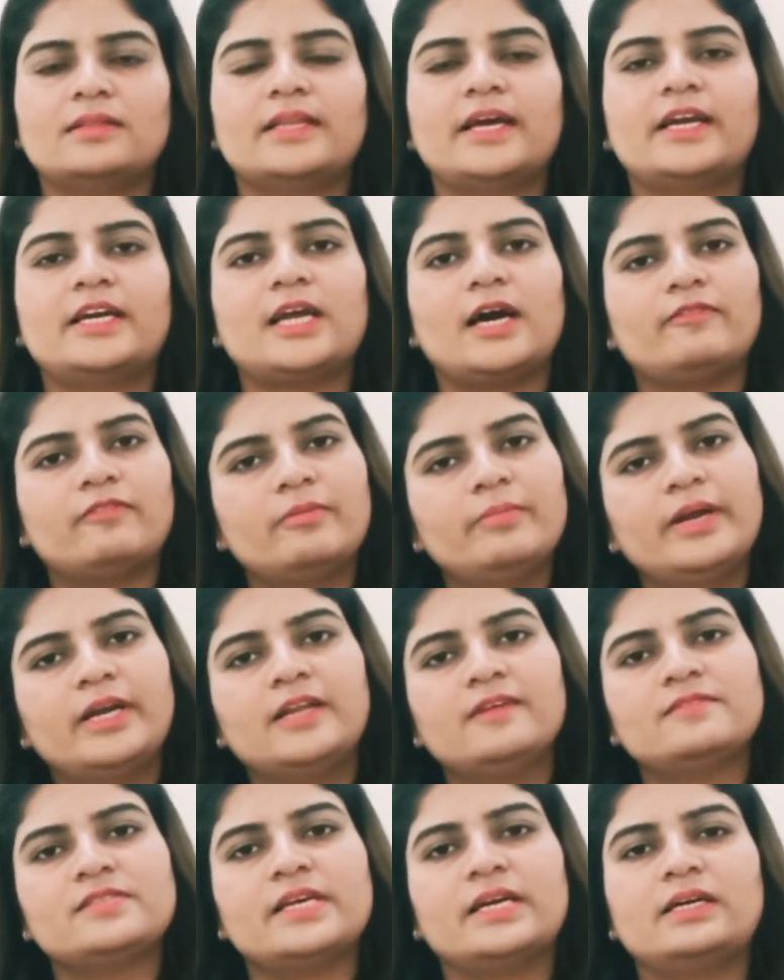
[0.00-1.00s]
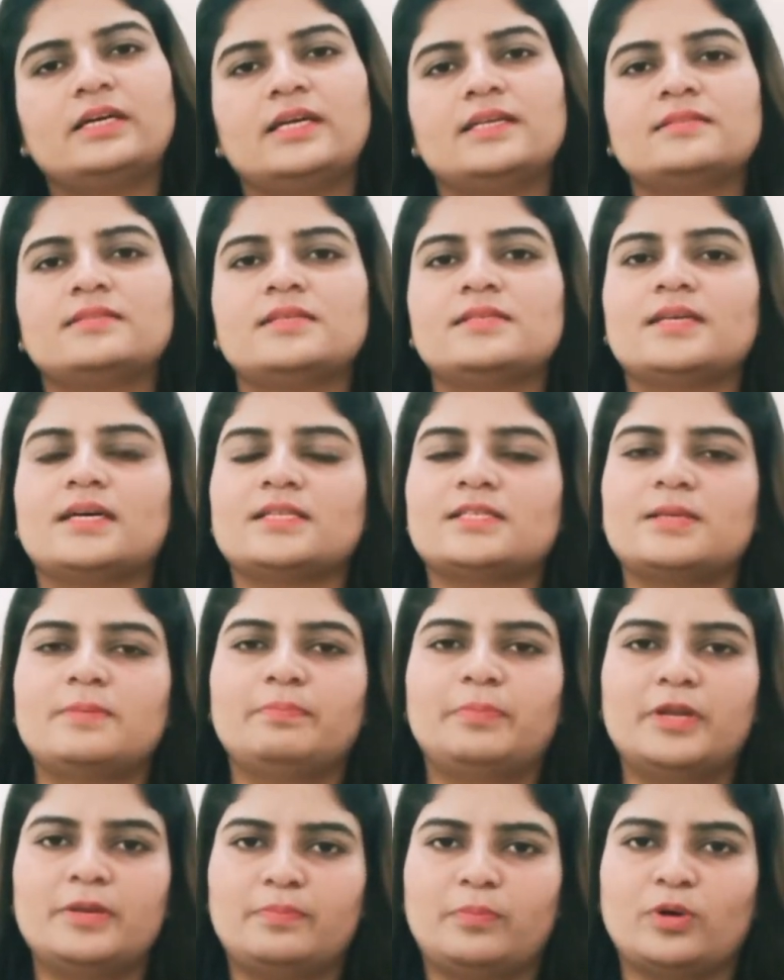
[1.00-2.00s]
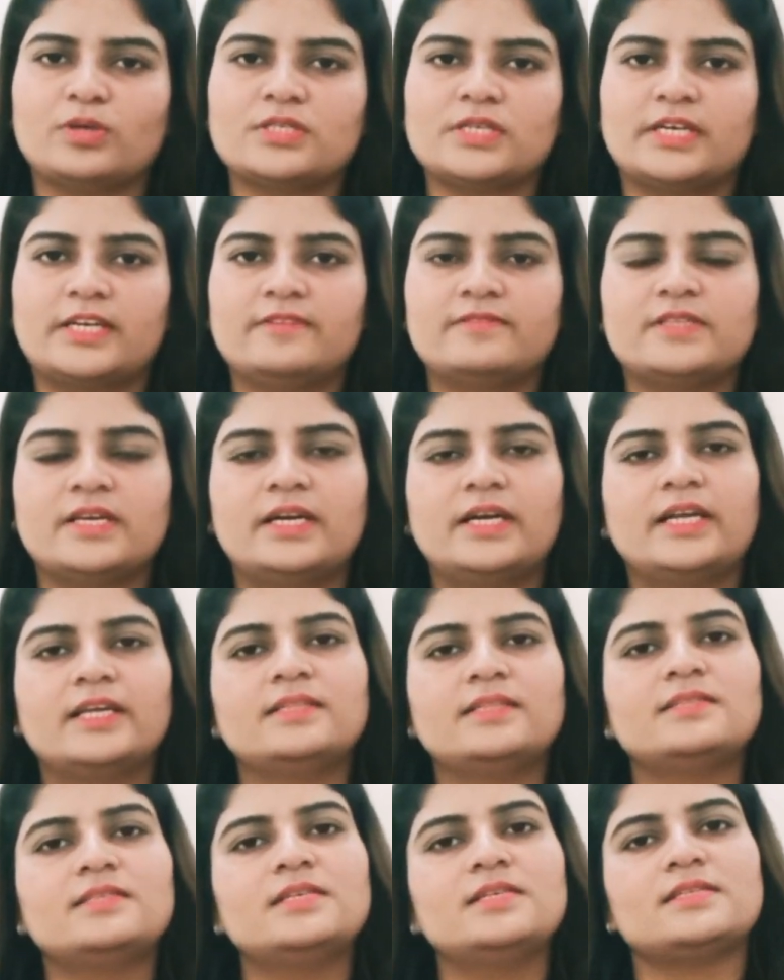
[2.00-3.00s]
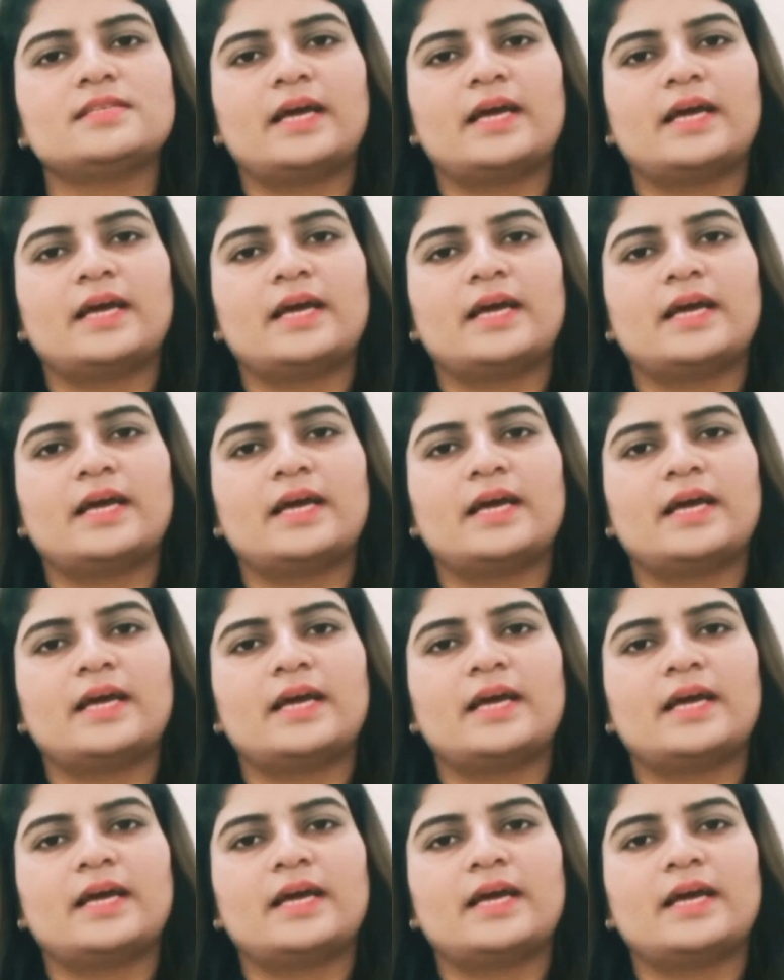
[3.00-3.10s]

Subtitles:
that affirmative sentences are simply positive sentences